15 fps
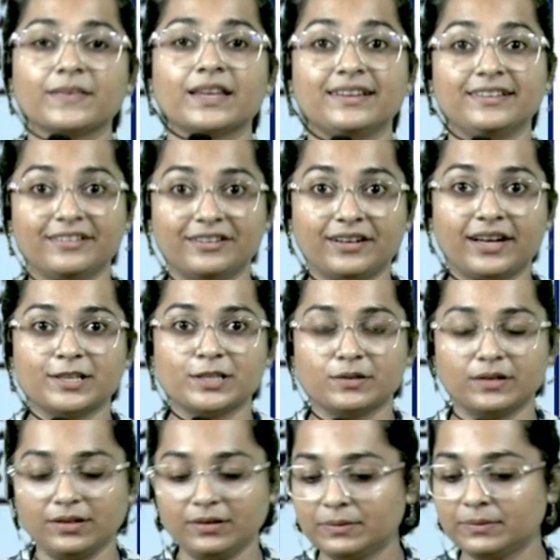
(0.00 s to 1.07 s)
Here as
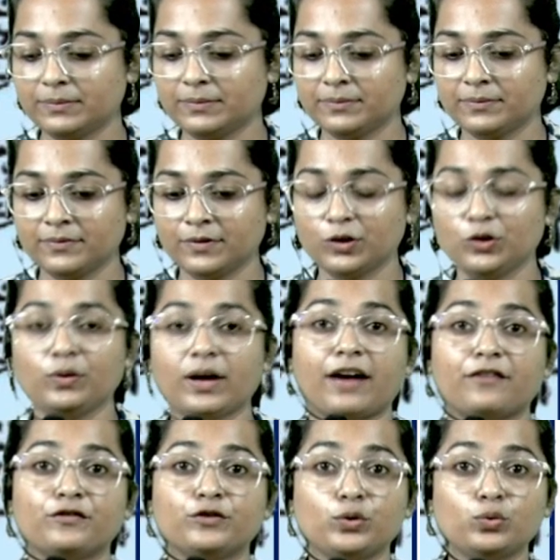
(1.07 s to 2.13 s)
well, you
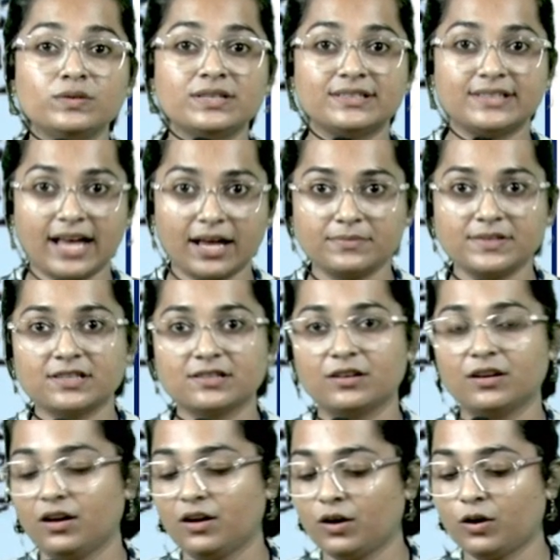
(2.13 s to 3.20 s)
have two stamps
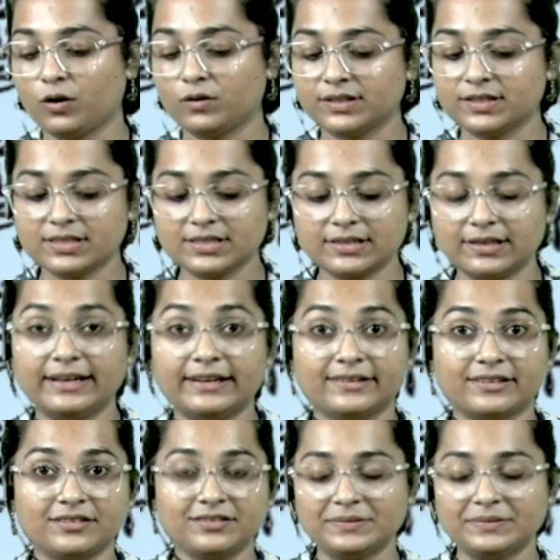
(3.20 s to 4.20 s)
on this letter.